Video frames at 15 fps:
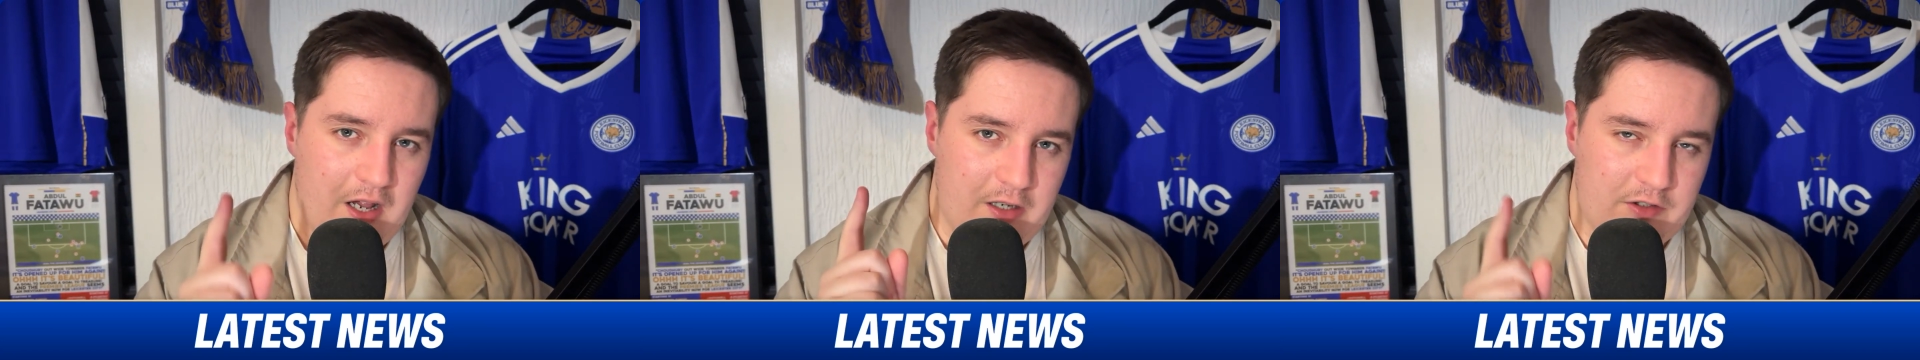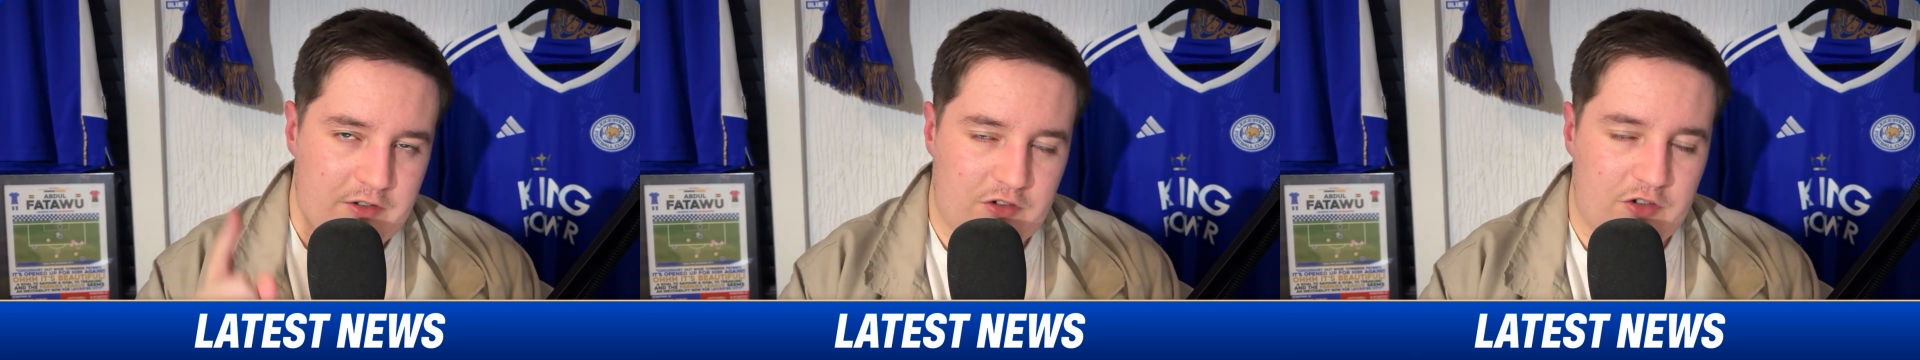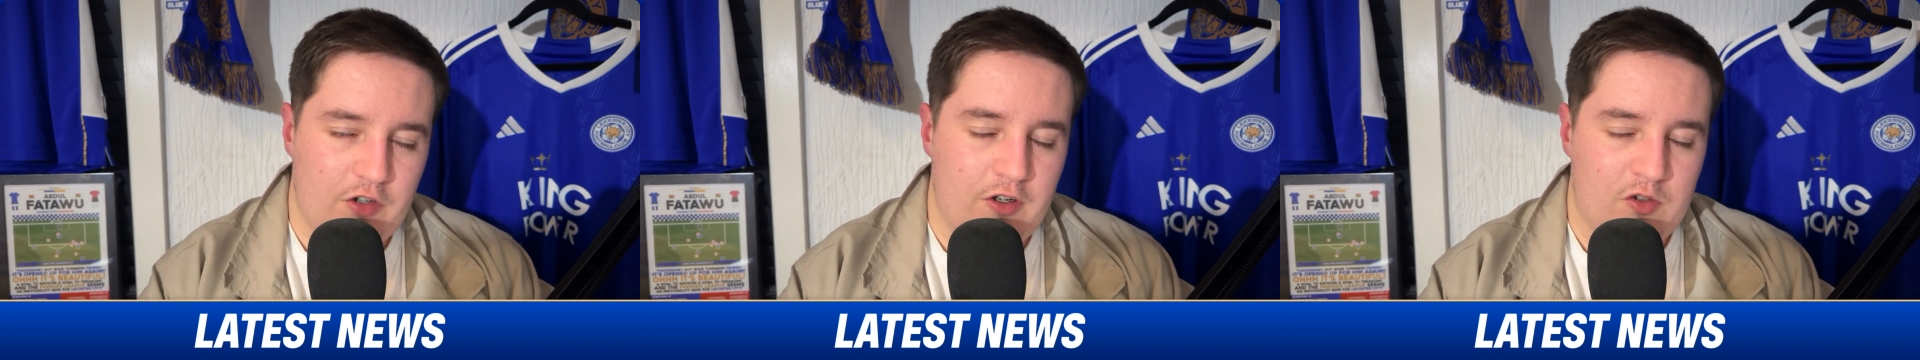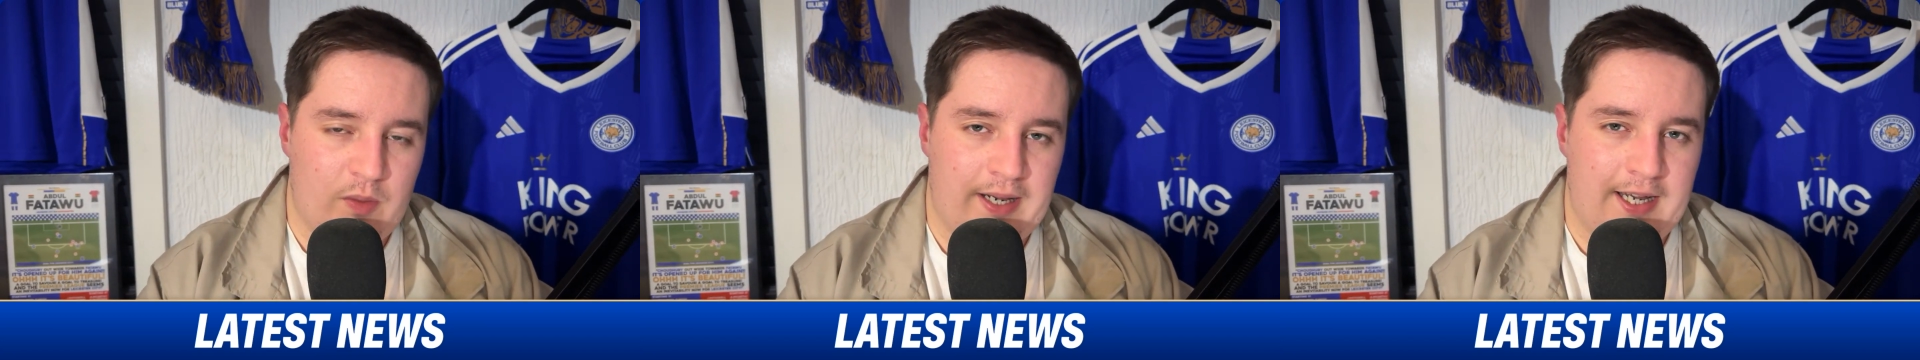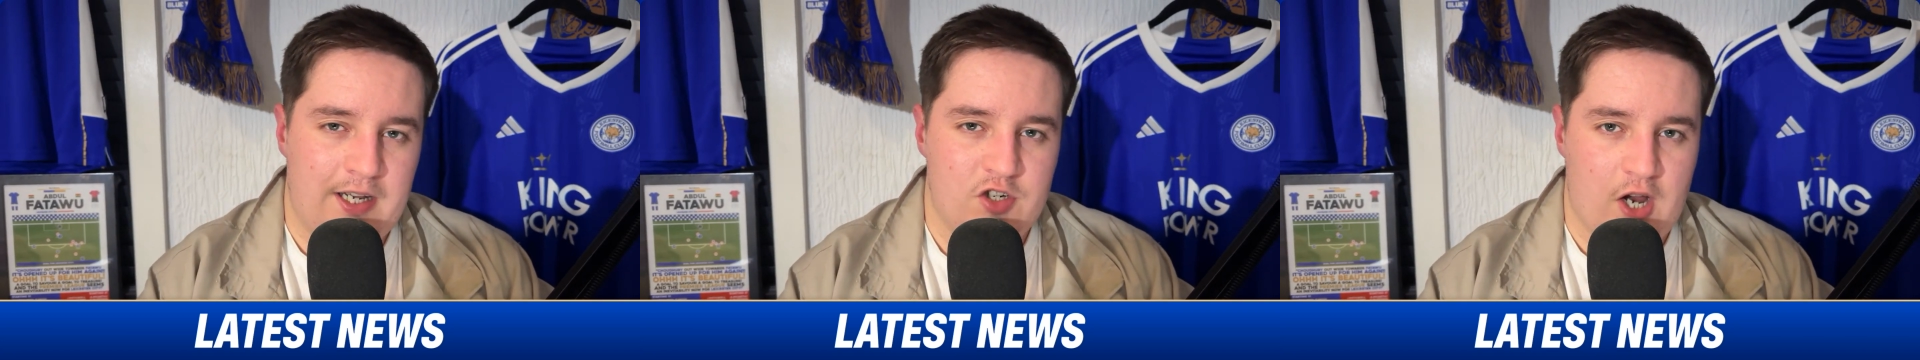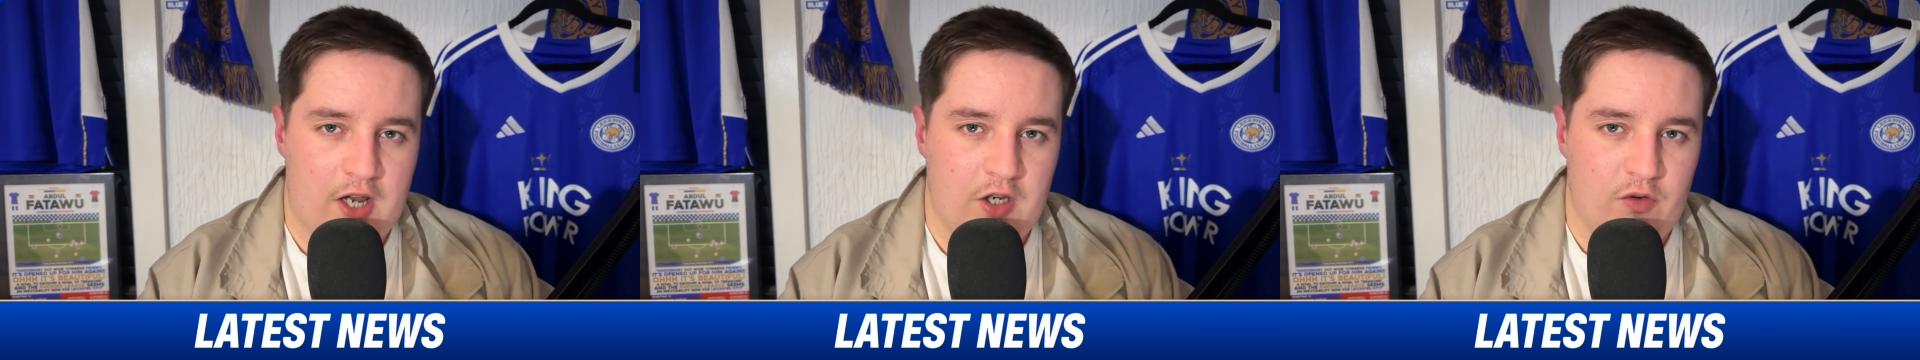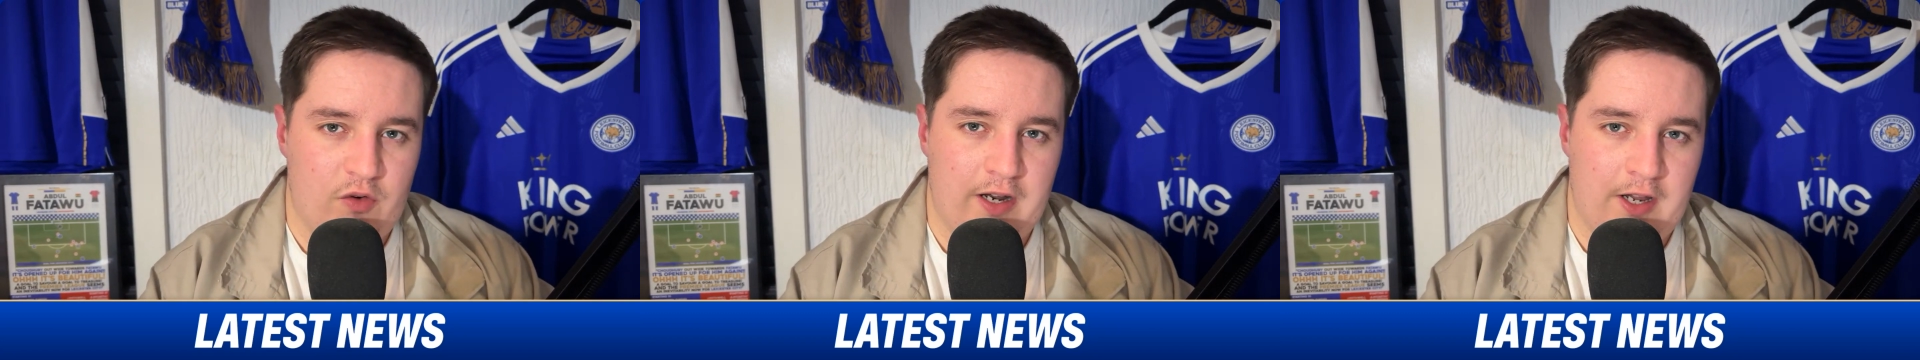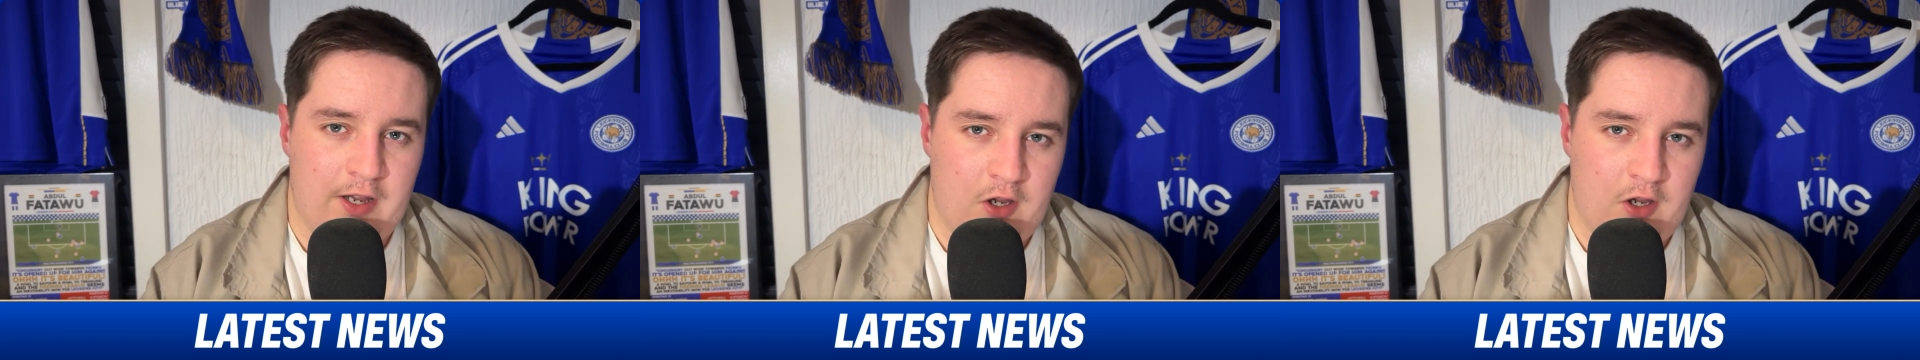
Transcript: as soon as we hit January,